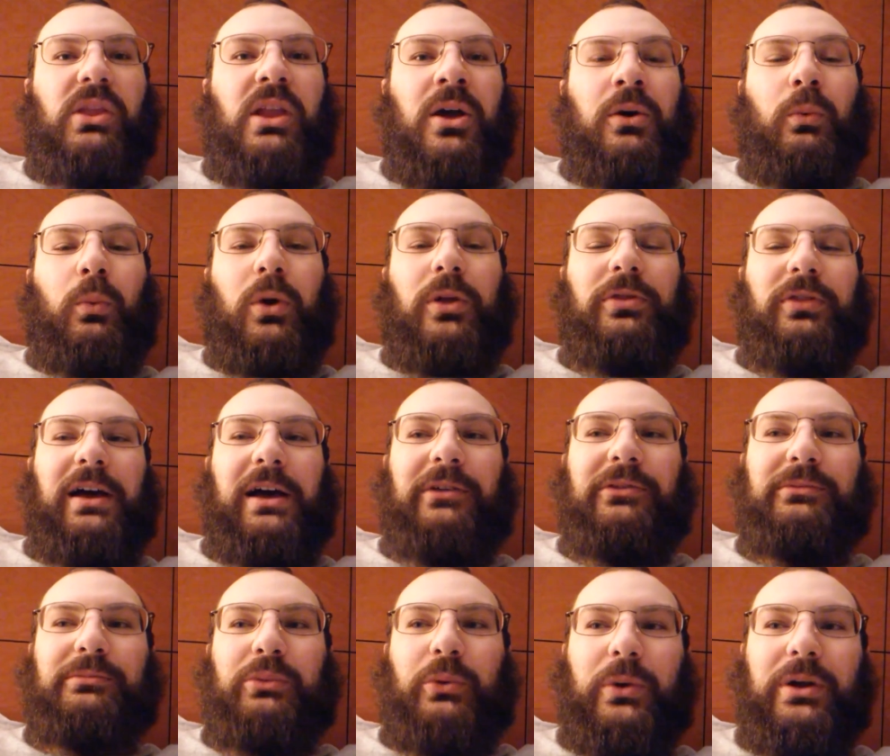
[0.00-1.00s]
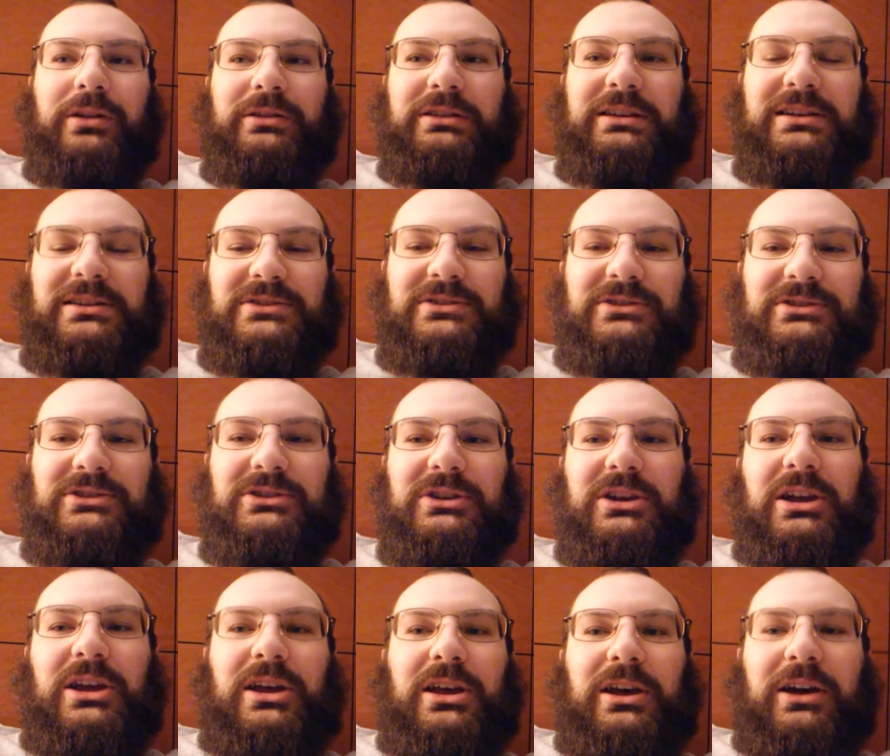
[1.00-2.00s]
a 1,000 point list
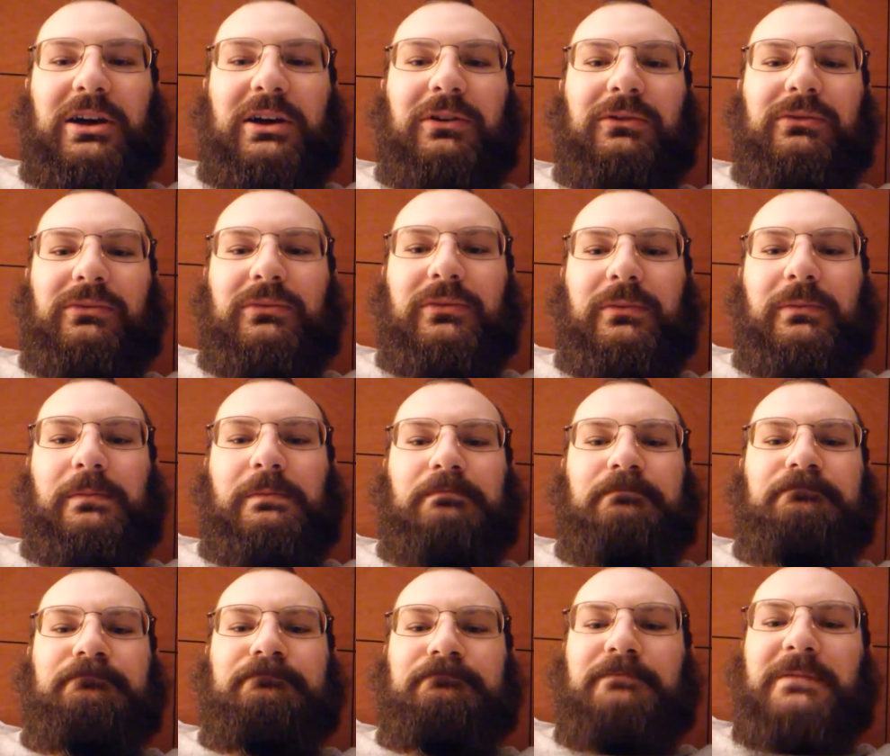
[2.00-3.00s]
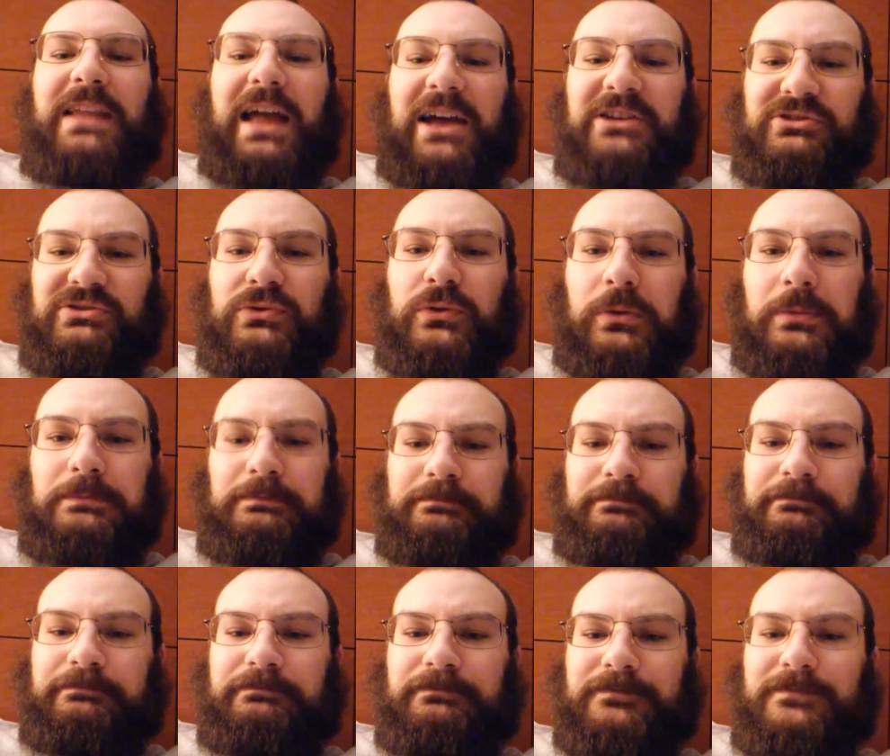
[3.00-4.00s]
of Nazgul.
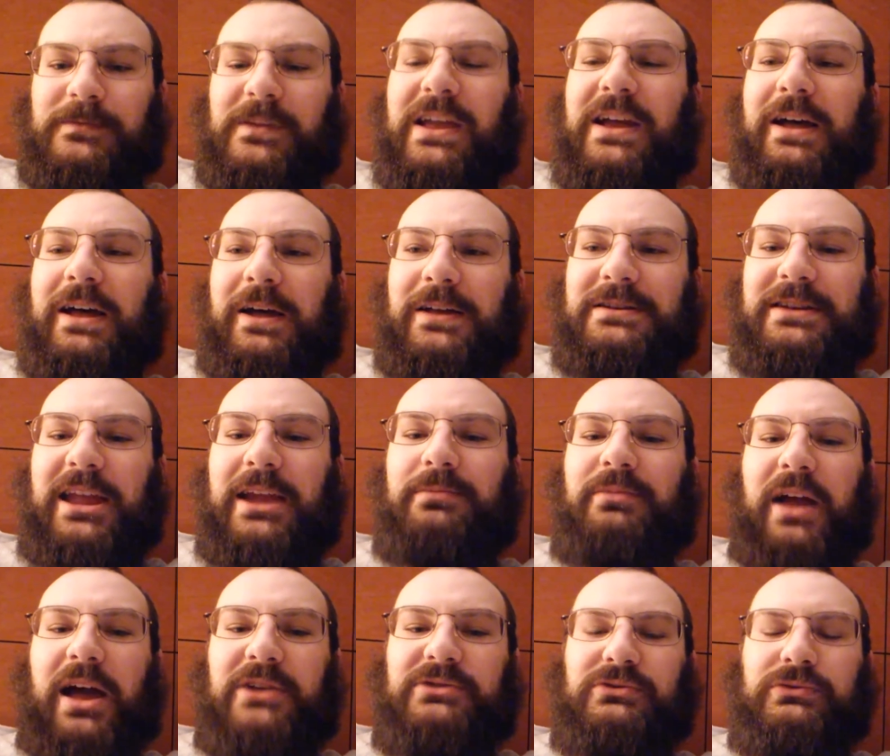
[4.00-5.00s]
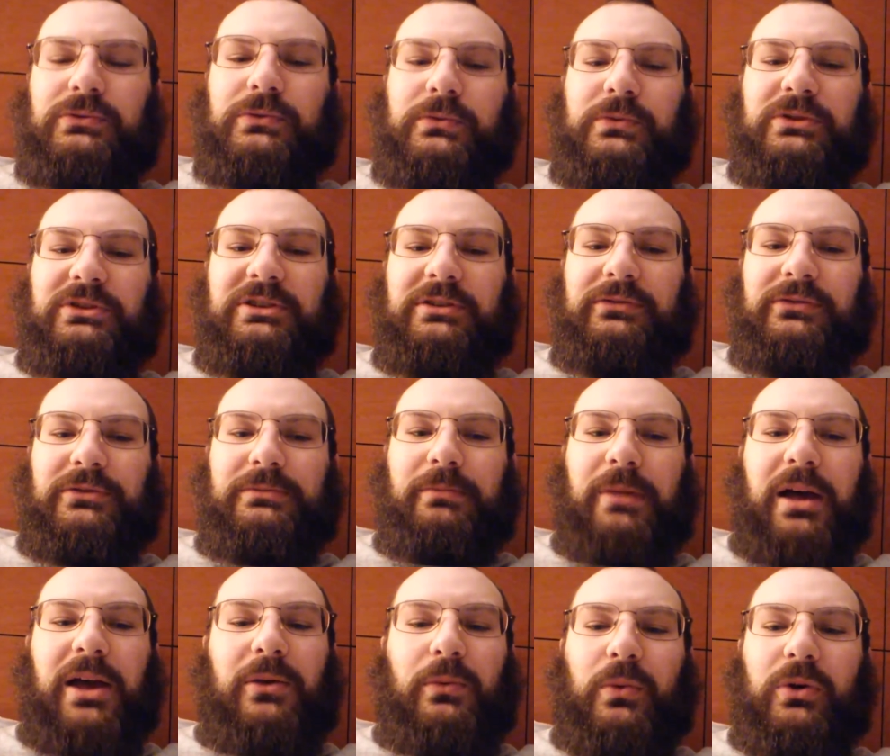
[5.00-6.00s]
Yeah, unnamed Nazgul with different
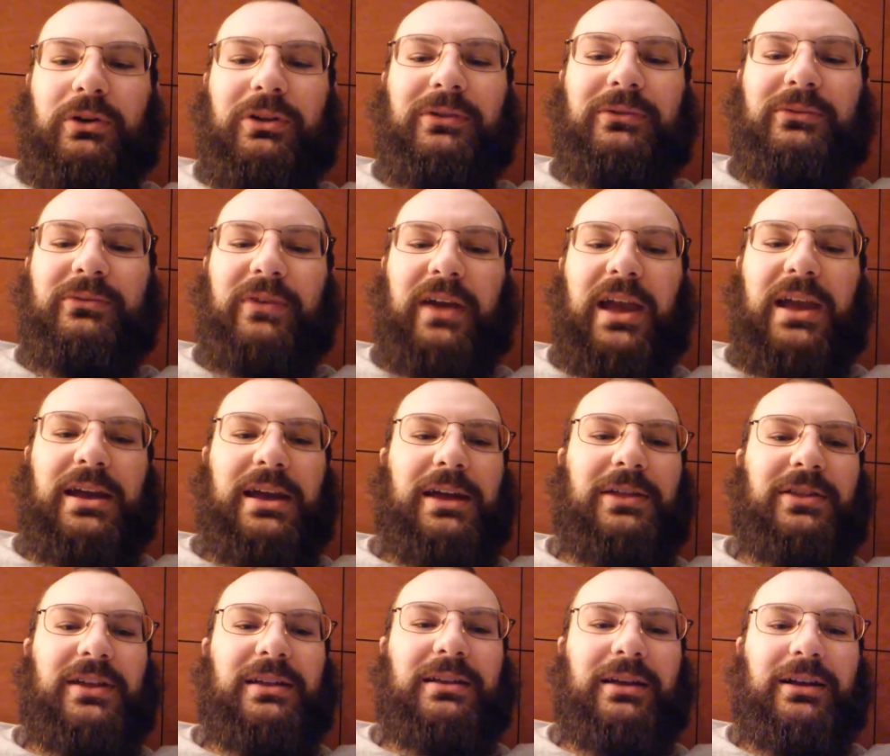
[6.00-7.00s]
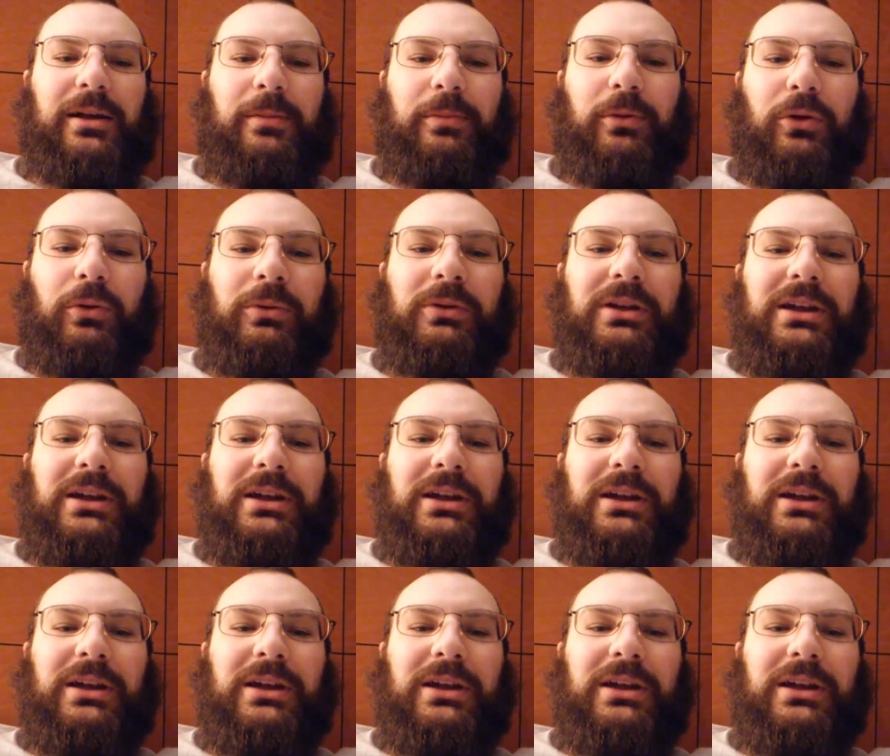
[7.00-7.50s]
might, will, and fate, and then a couple